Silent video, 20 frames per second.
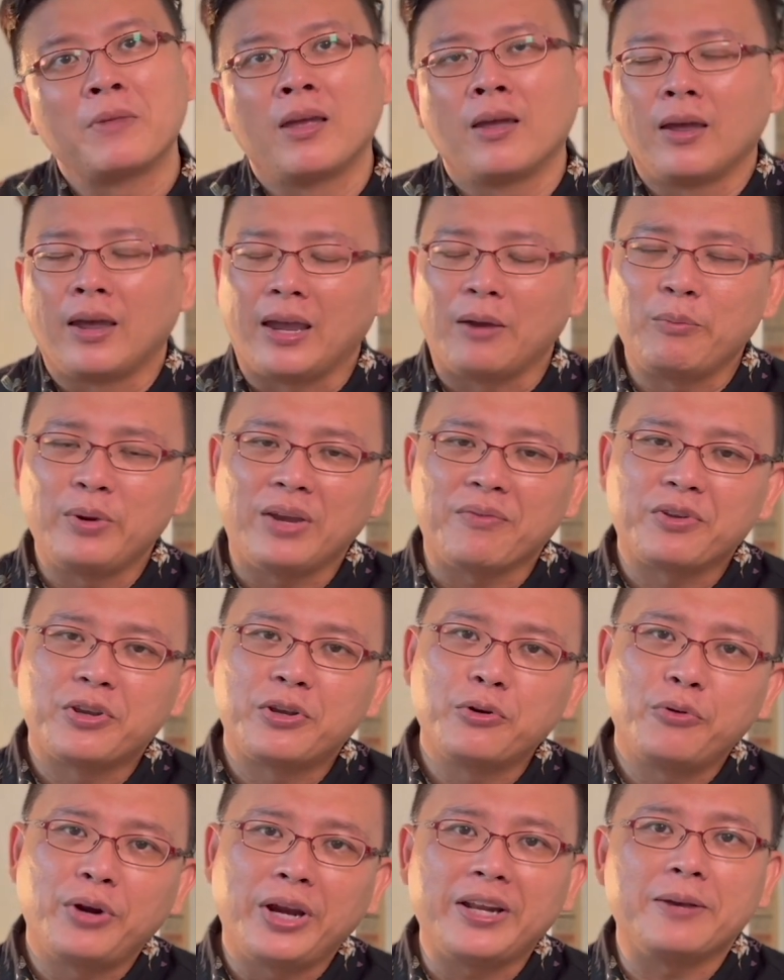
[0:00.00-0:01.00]
and we have
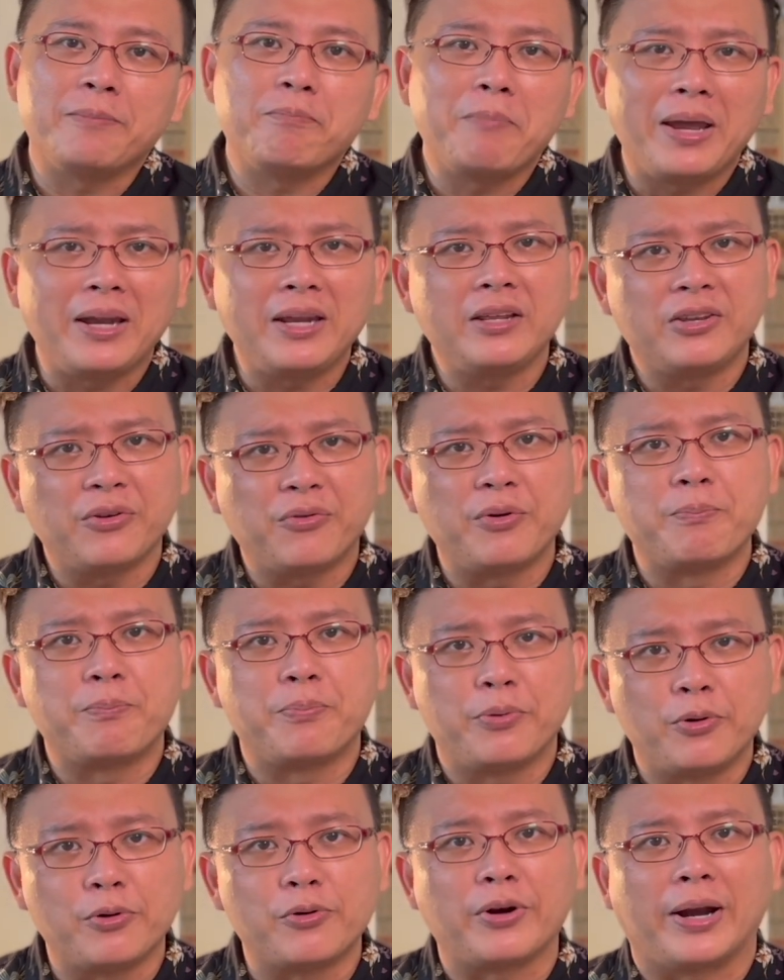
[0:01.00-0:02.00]
curated many different
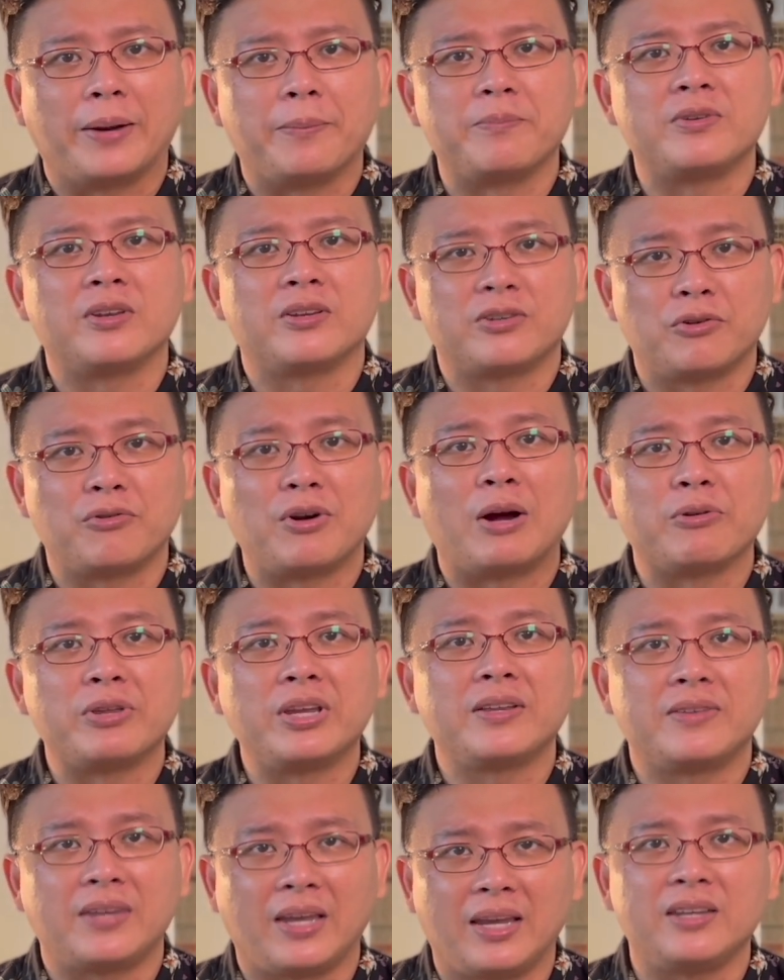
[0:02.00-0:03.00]
programs surrounding
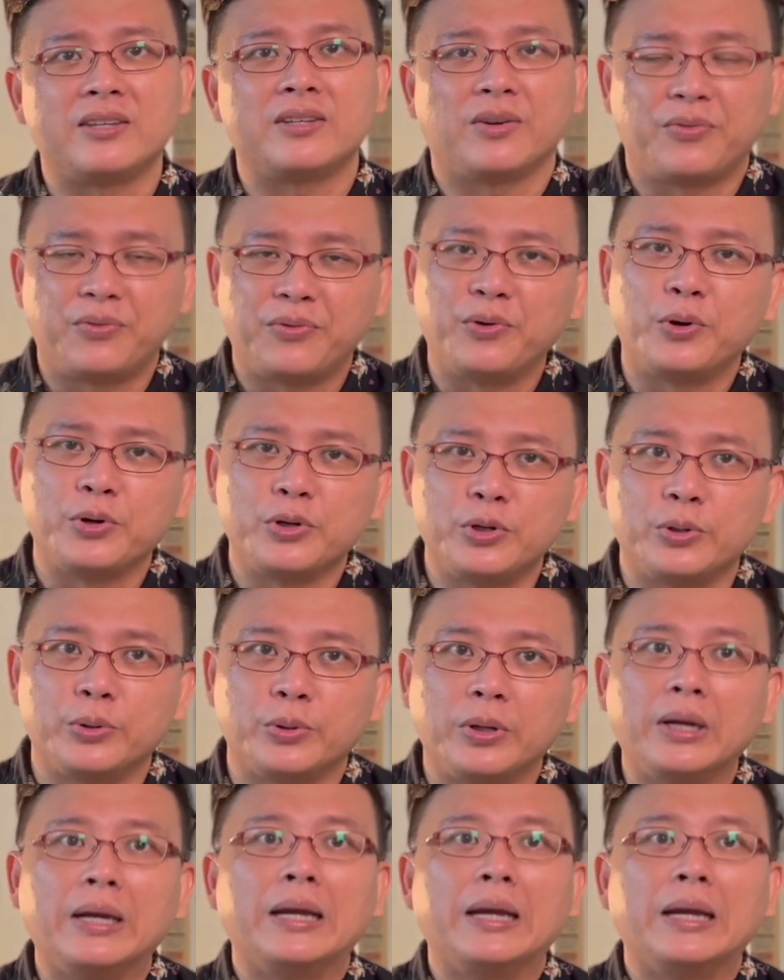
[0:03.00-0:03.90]
taste for you.